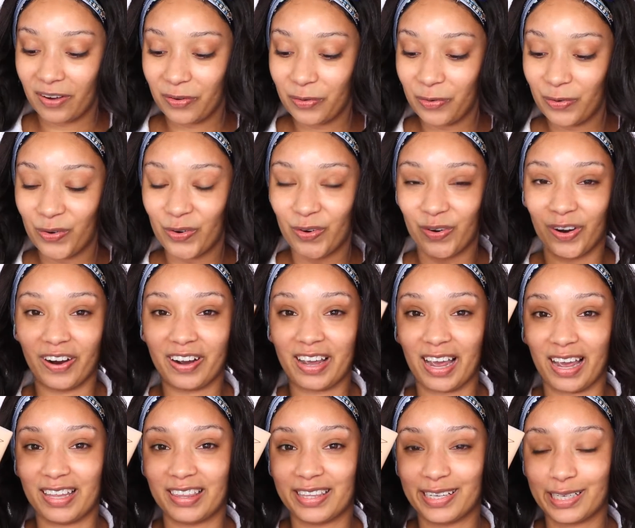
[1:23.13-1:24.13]
Ooh,
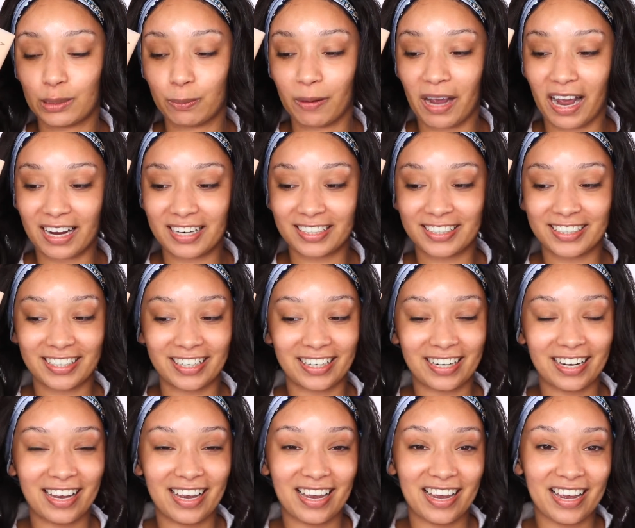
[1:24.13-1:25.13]
okay, this
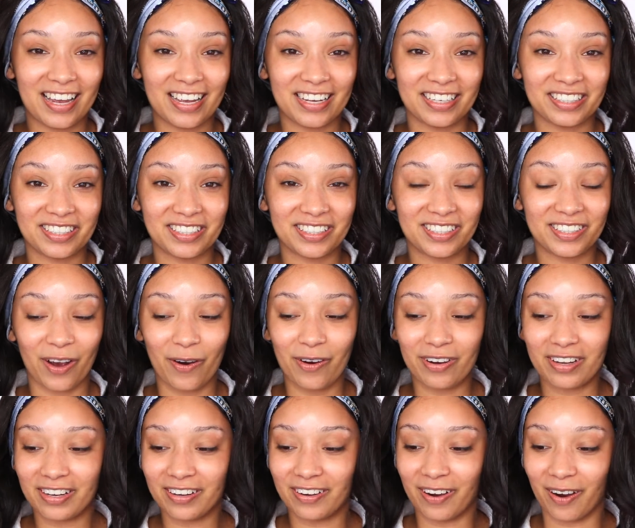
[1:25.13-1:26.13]
packaging, so
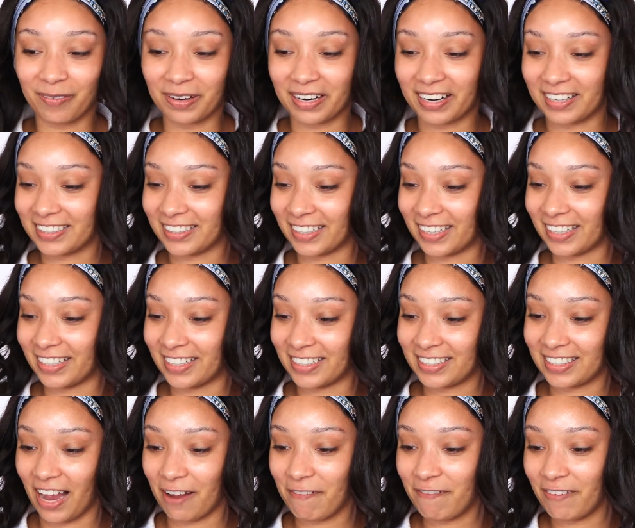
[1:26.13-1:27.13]
cute. Oh my gosh, look at this.
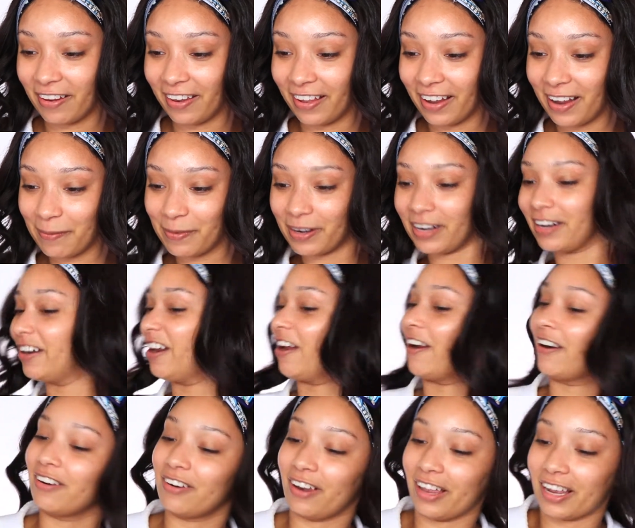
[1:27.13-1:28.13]
I feel like I'm in a
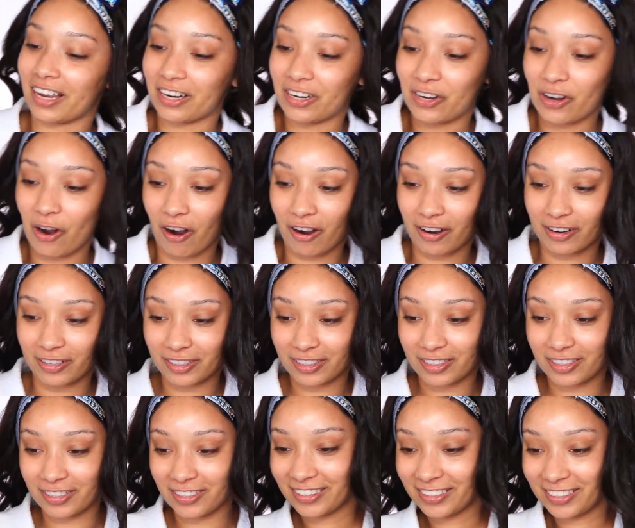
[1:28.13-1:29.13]

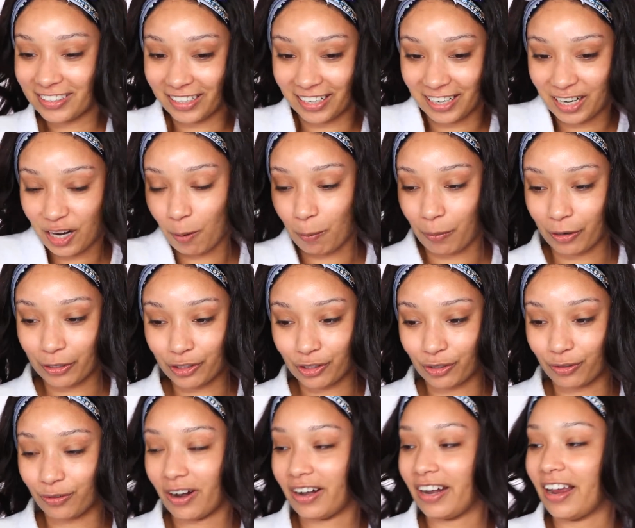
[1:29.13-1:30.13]
NARS just like commercial
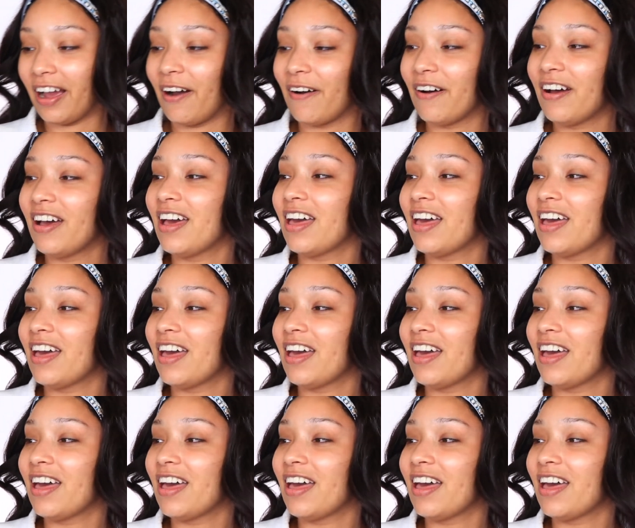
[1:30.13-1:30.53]
right now.